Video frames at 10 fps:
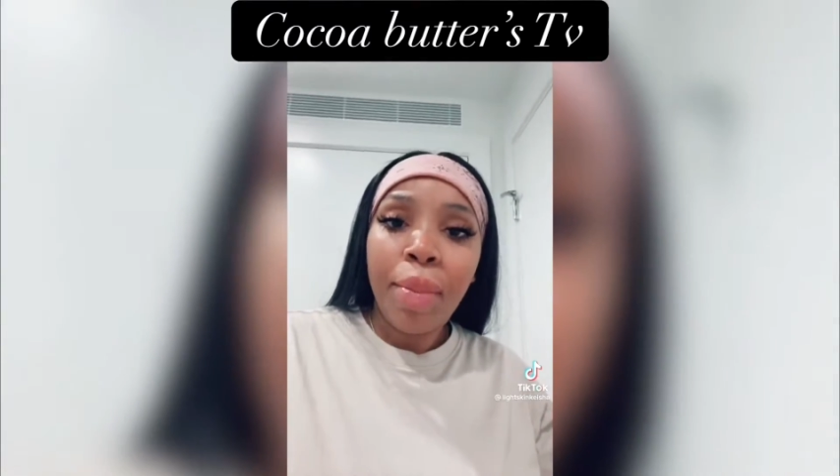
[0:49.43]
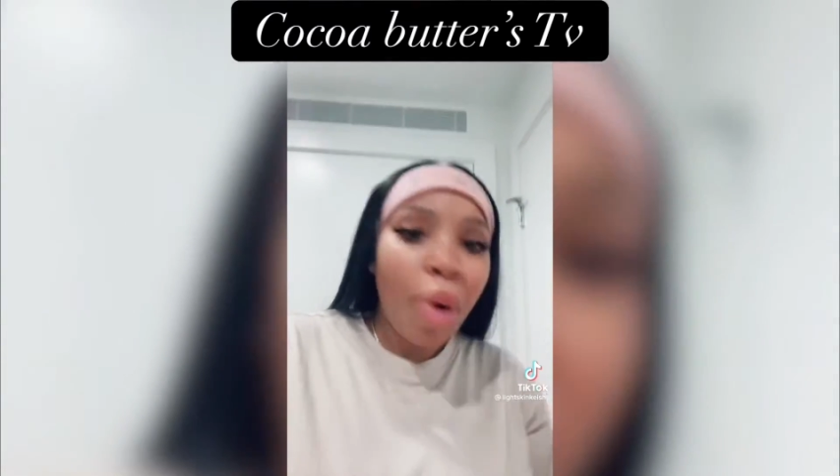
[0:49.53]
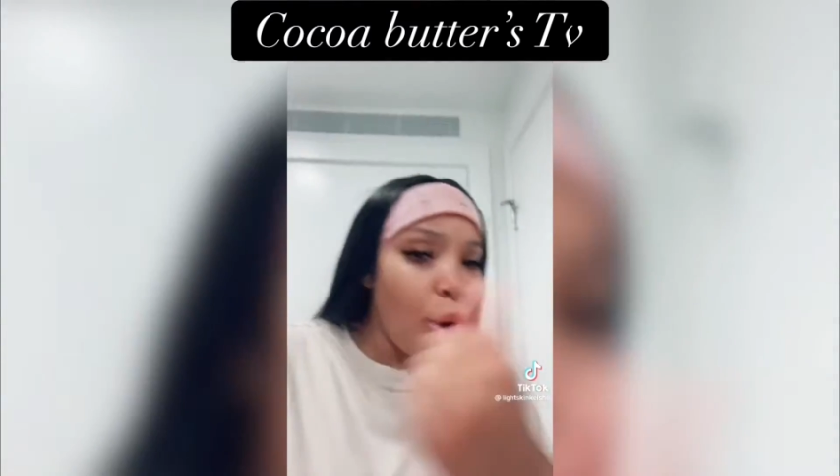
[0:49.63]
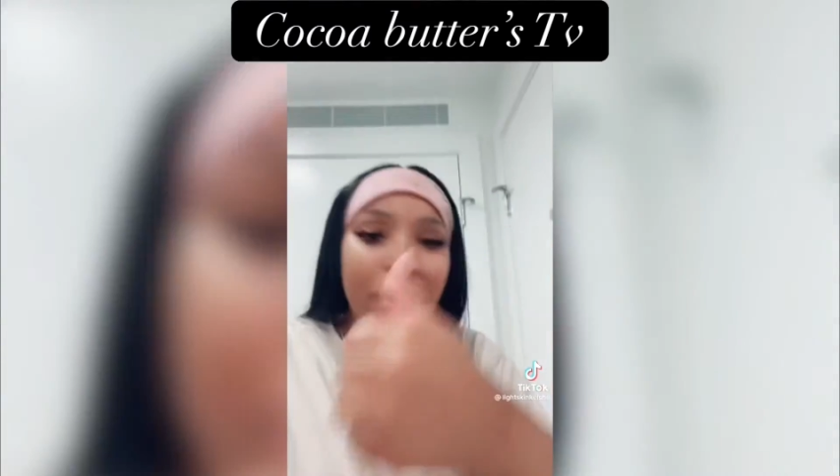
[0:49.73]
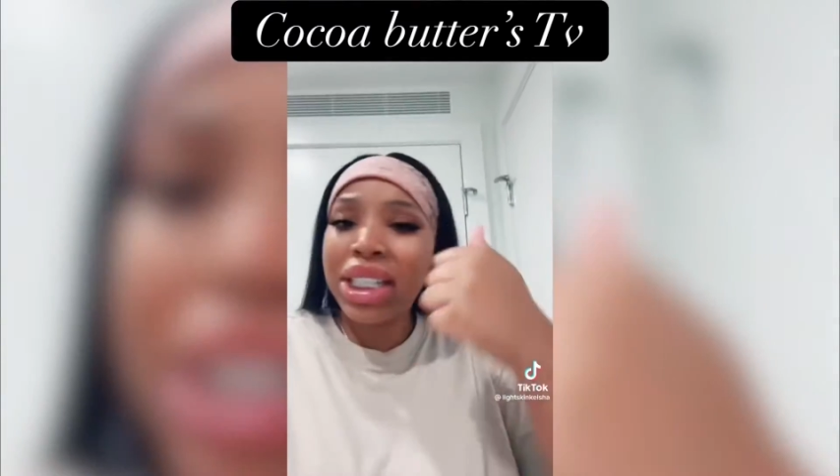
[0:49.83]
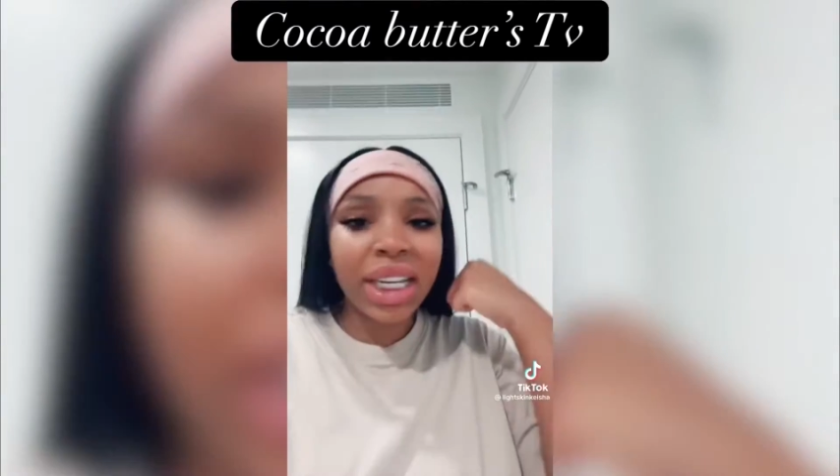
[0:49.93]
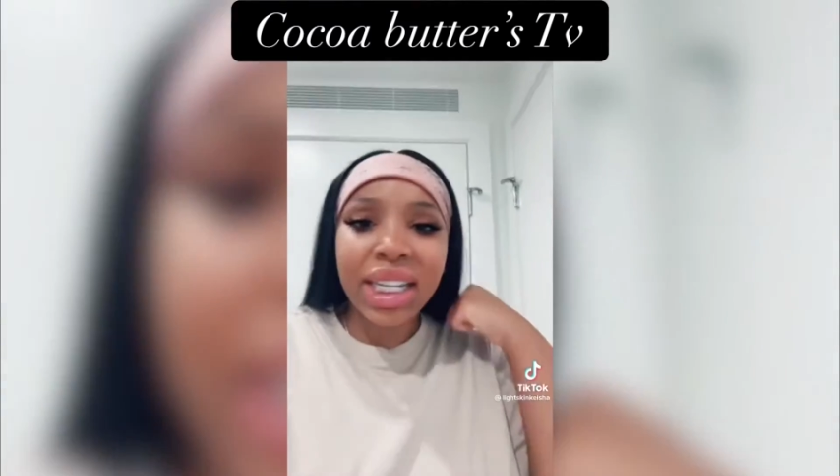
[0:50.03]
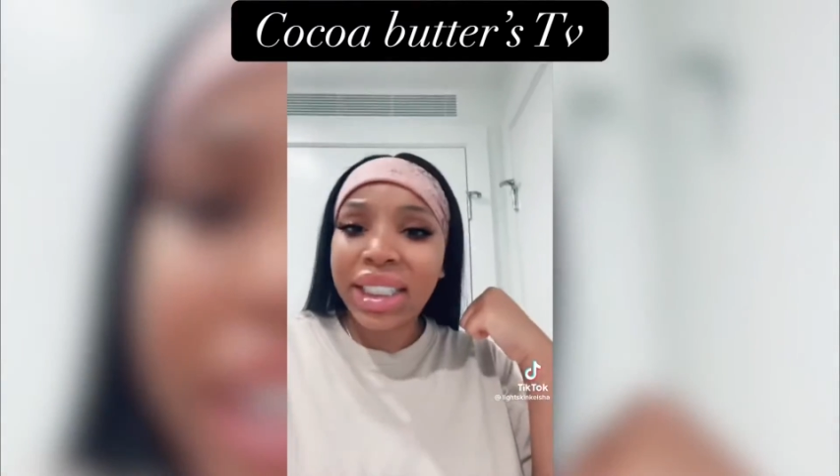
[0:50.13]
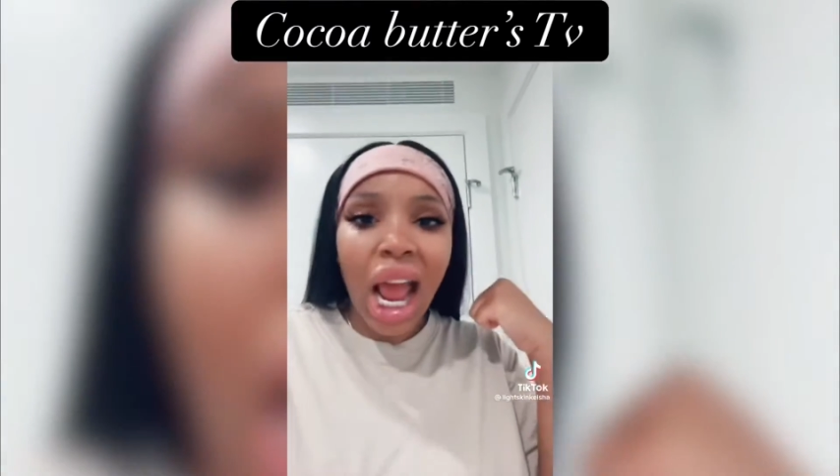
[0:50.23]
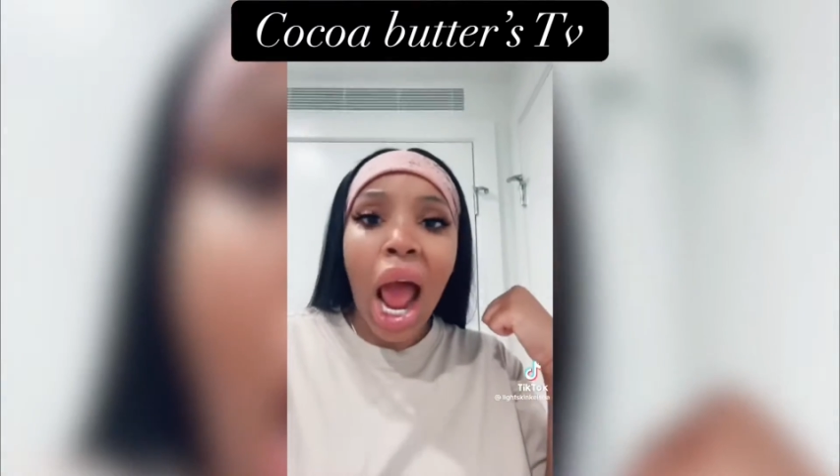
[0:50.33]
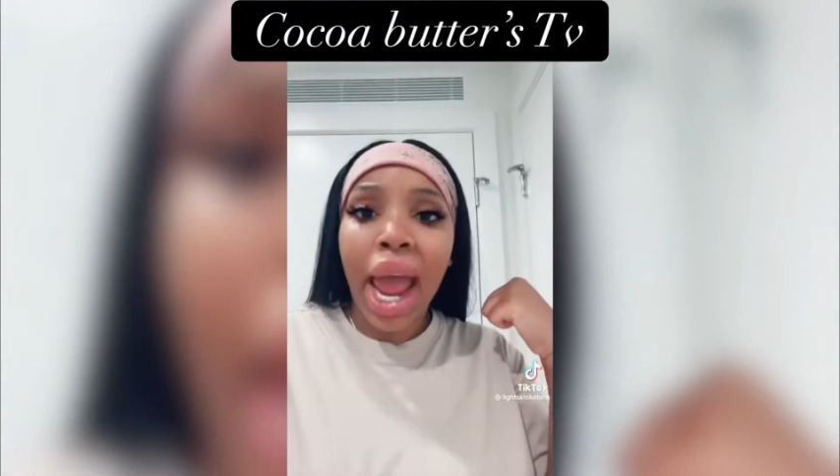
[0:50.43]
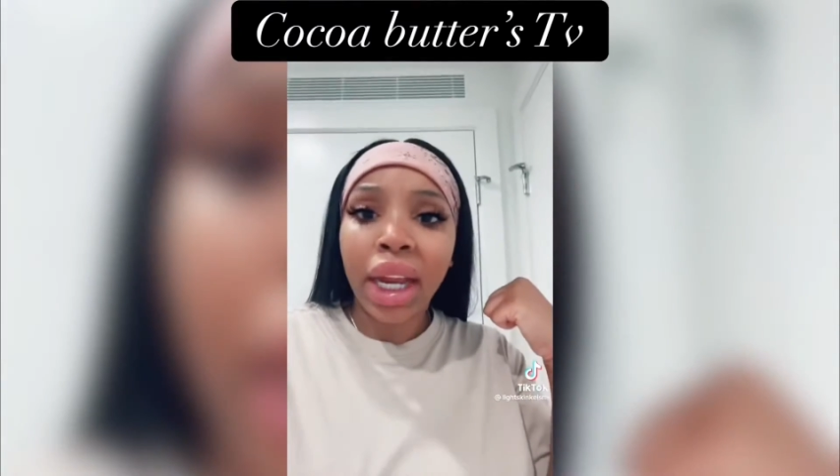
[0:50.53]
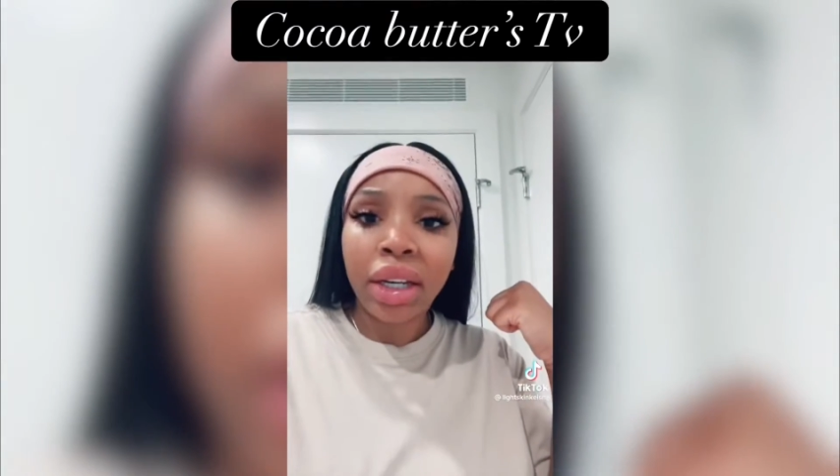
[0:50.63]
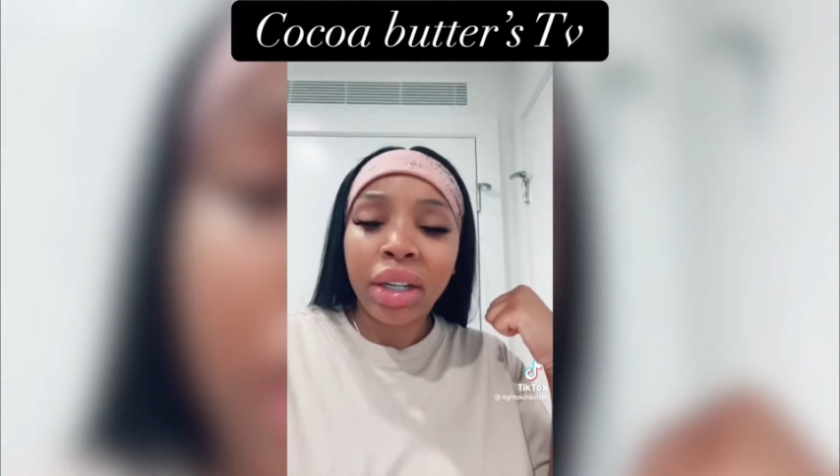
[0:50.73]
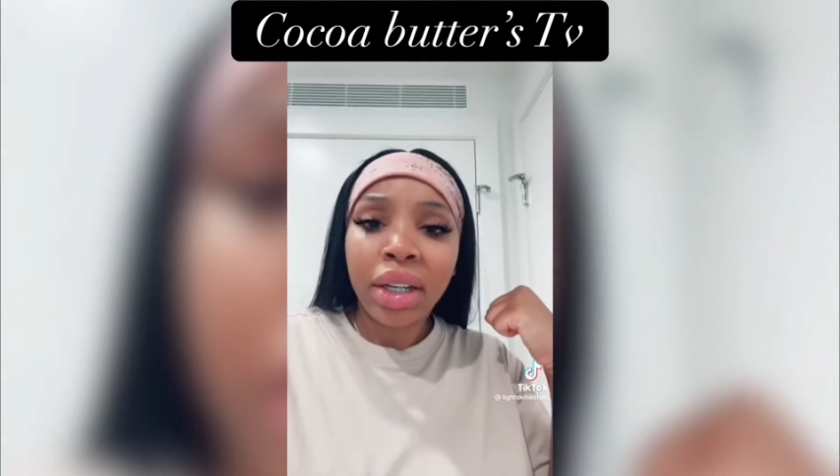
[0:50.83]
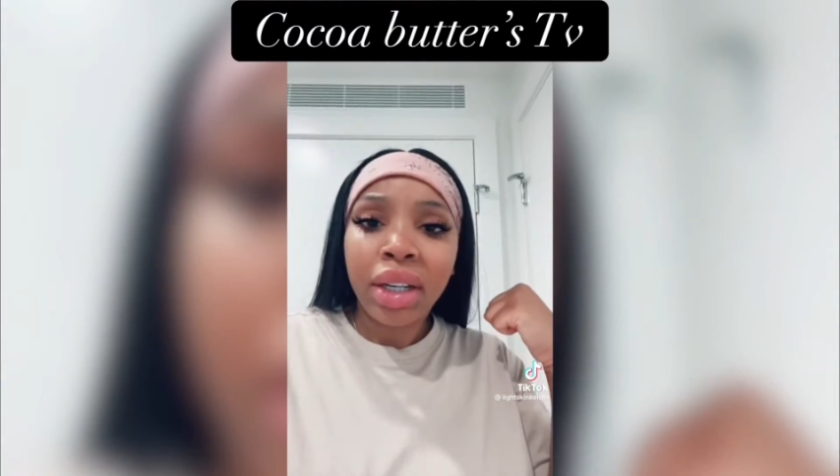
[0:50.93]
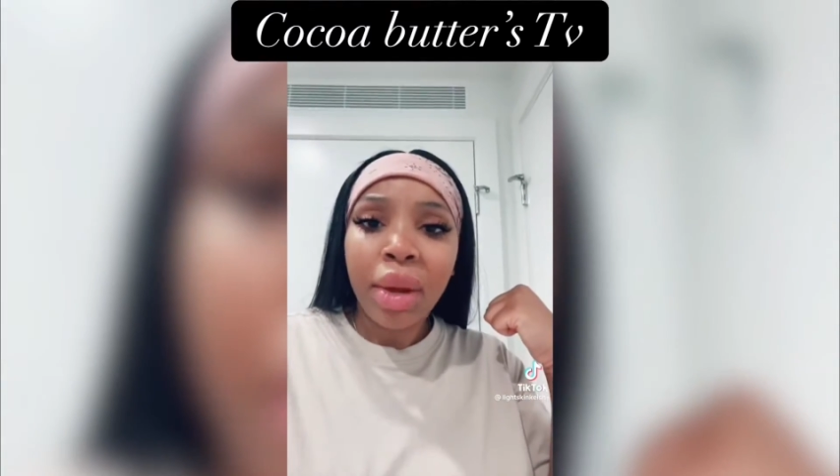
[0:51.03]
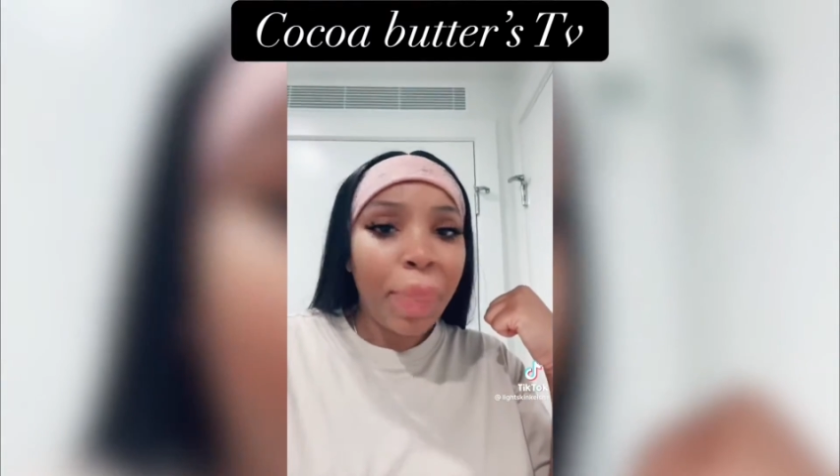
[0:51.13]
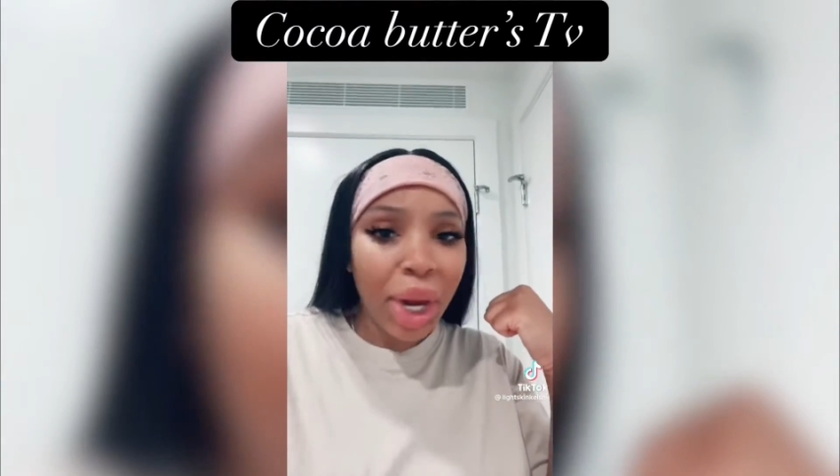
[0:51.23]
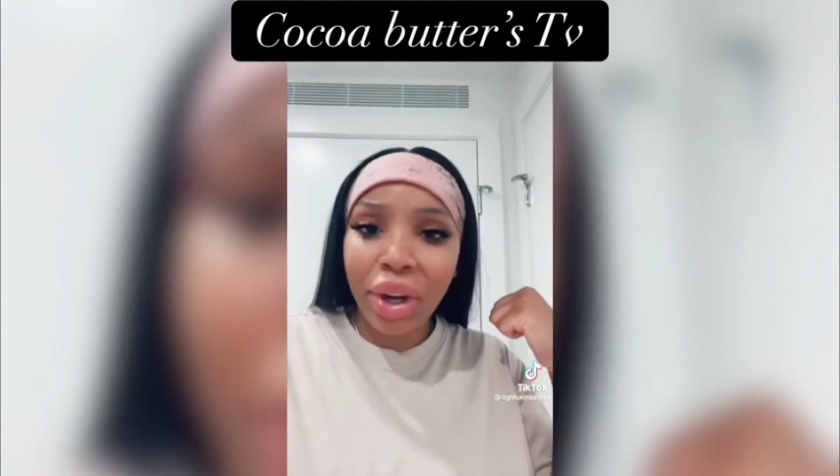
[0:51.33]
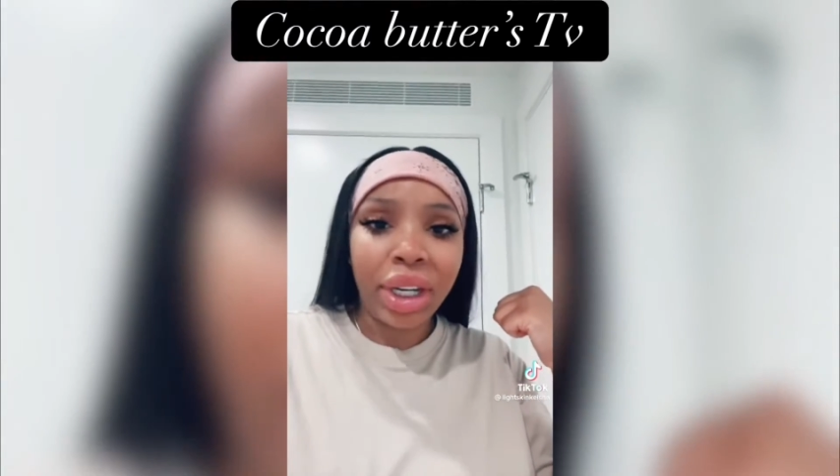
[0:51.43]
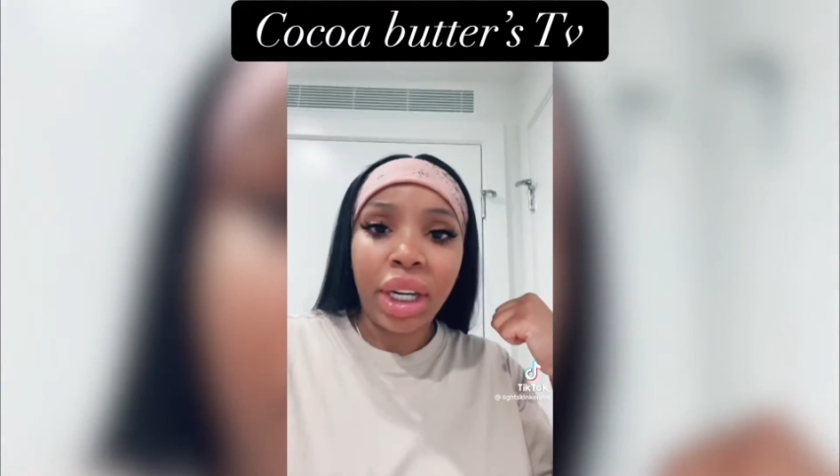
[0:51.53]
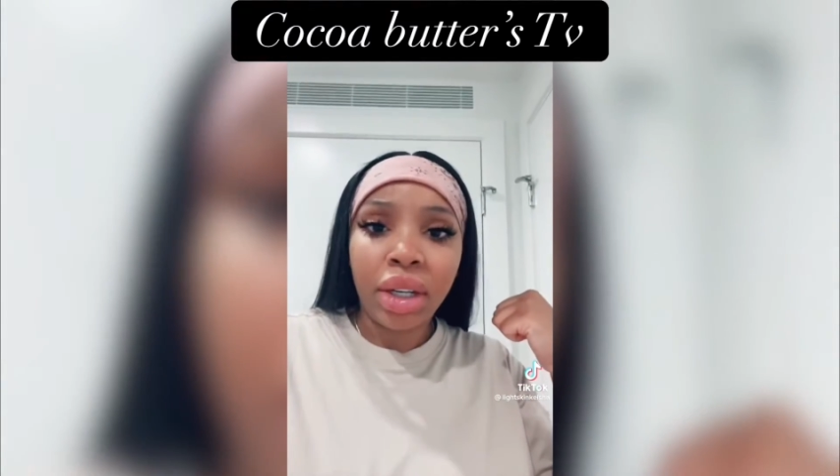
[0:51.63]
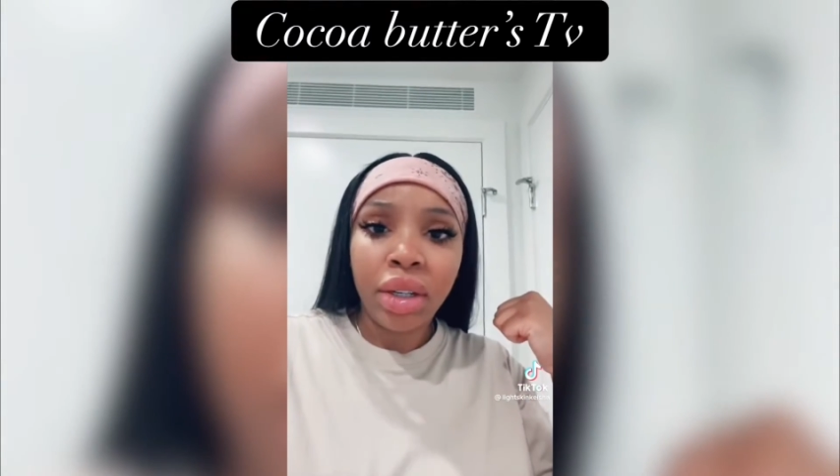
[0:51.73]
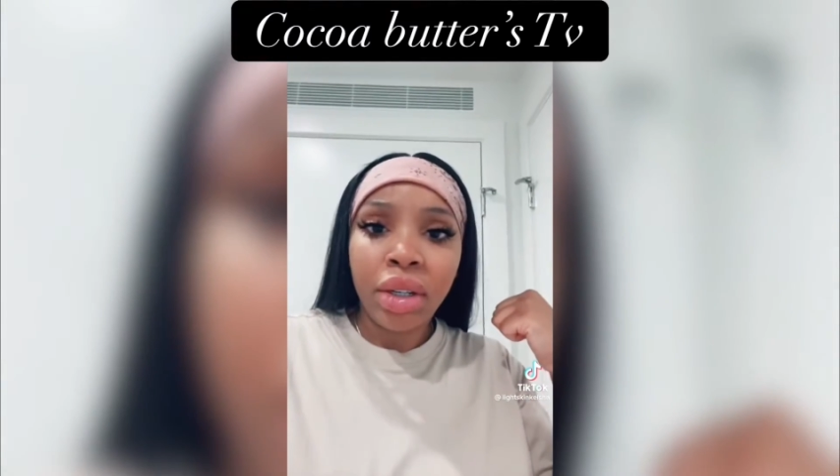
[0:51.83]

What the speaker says: Pull me to the side. Period.